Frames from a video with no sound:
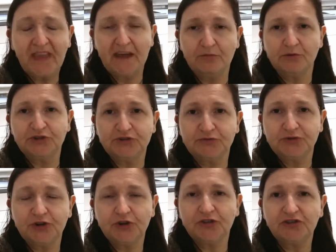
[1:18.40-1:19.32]
It was
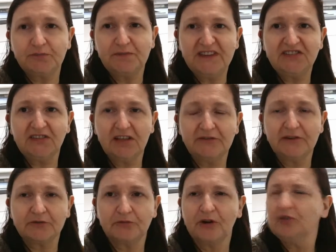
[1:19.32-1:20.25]
due to be
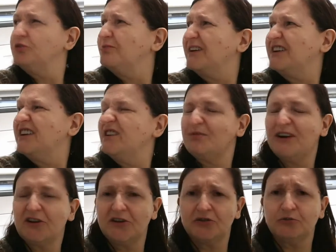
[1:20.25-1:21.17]
delivered, well oh, you weren't here were
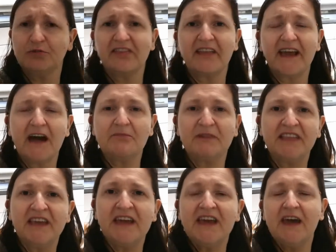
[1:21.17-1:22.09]
you, you were in the cabin.
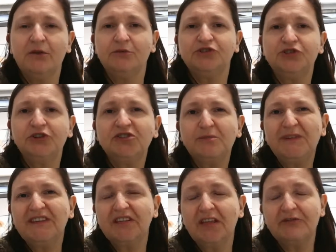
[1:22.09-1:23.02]
It was due to
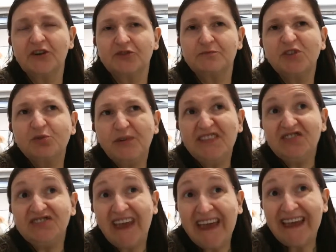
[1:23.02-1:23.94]
be delivered
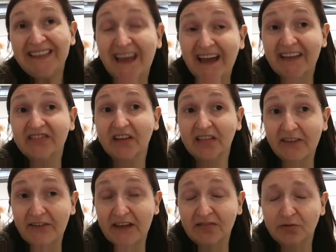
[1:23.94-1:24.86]
between 10 and
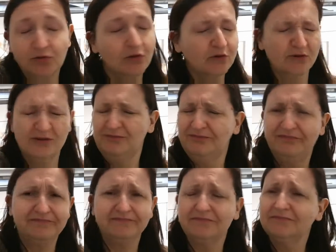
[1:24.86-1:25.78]
11, no,
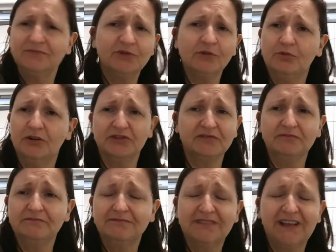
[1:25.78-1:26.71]
no it wasn't.